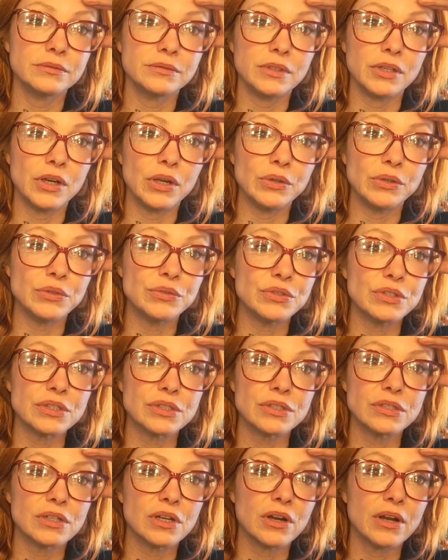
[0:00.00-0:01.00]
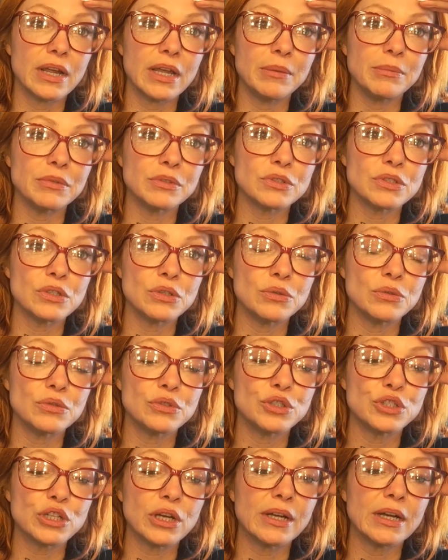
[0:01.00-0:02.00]
You know, you just are able to
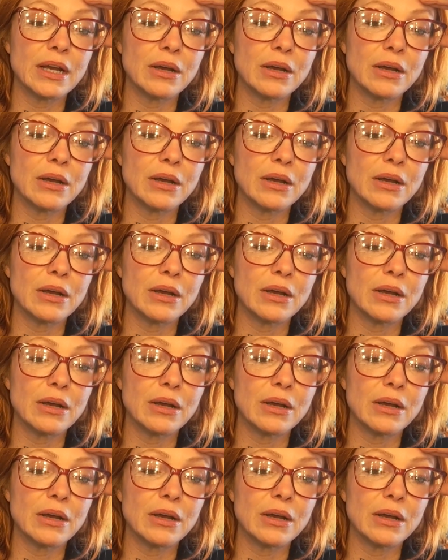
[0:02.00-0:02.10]
shut